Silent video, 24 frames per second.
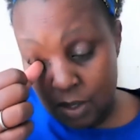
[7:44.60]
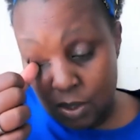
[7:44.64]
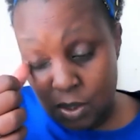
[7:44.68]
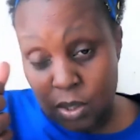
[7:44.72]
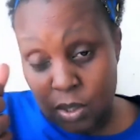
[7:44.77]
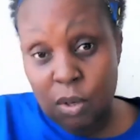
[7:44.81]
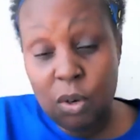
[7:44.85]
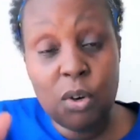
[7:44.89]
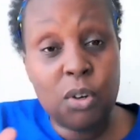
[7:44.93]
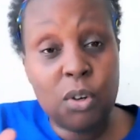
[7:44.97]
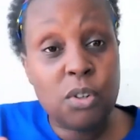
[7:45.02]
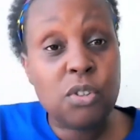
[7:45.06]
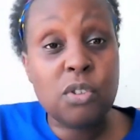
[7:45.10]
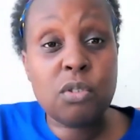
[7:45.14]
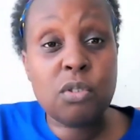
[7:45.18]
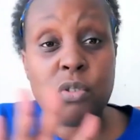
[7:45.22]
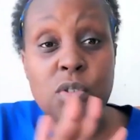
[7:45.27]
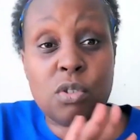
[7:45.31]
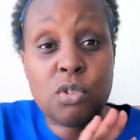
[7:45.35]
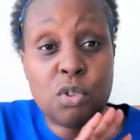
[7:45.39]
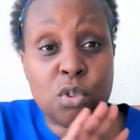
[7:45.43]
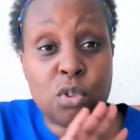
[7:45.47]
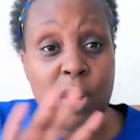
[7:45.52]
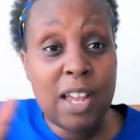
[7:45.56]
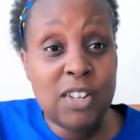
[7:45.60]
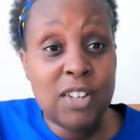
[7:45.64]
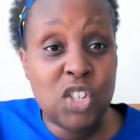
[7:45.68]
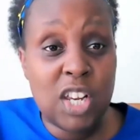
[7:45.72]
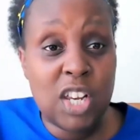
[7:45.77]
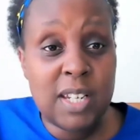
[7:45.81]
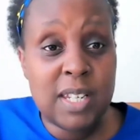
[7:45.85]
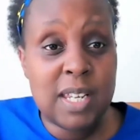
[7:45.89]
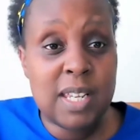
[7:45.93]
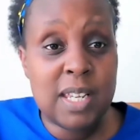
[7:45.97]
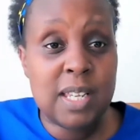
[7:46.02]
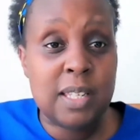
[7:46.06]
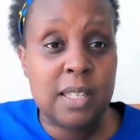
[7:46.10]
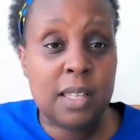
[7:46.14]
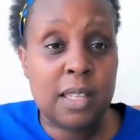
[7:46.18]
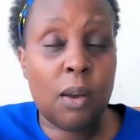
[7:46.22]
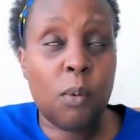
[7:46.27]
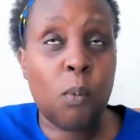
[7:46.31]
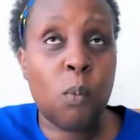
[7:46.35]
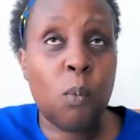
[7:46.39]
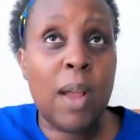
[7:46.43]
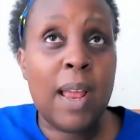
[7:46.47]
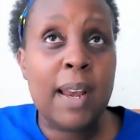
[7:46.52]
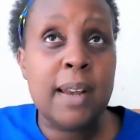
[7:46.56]
So tragedy is,
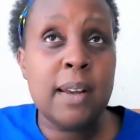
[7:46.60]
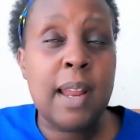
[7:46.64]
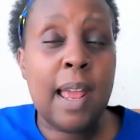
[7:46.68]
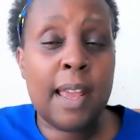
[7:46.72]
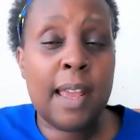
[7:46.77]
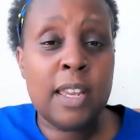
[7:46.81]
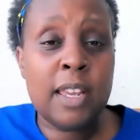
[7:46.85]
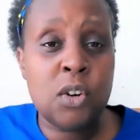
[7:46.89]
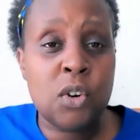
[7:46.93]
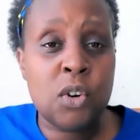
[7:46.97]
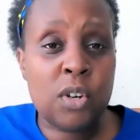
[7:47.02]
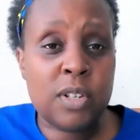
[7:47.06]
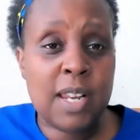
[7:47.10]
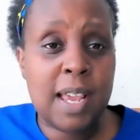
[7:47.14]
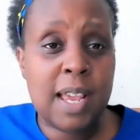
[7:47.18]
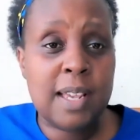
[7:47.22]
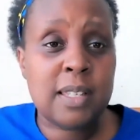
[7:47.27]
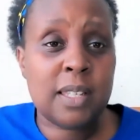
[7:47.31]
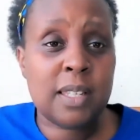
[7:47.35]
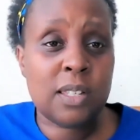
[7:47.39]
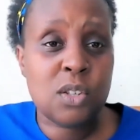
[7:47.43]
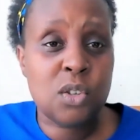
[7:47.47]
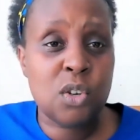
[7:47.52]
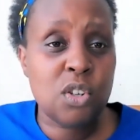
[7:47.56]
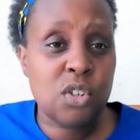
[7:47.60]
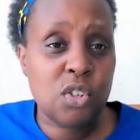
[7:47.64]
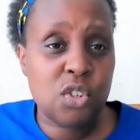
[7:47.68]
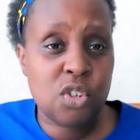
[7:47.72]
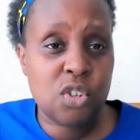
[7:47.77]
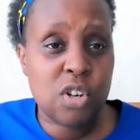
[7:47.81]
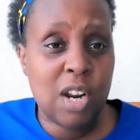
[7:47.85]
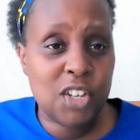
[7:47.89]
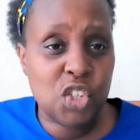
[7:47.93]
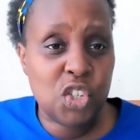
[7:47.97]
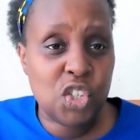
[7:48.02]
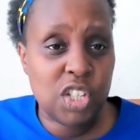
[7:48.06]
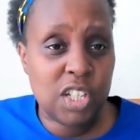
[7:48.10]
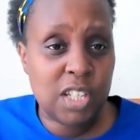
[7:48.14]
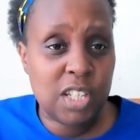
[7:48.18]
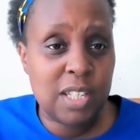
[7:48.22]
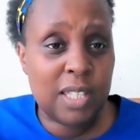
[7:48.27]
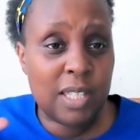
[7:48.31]
when a hero dies, it's not tragic,